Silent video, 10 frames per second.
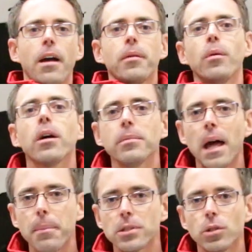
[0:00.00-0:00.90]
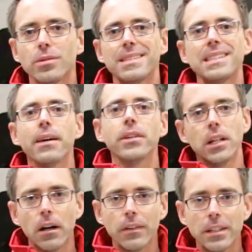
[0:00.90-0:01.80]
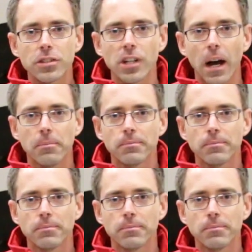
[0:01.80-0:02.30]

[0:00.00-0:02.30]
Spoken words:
Hey everybody, welcome to episode 7 of In the Shop.